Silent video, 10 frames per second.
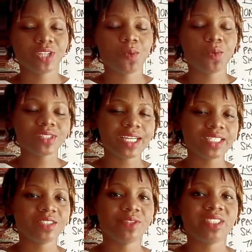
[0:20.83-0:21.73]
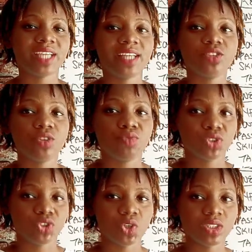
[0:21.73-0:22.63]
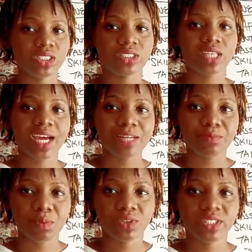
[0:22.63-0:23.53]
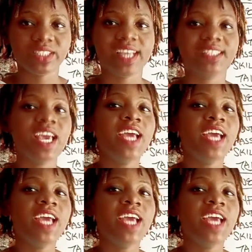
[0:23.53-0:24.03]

and what are the different kinds of resources that can be monetized?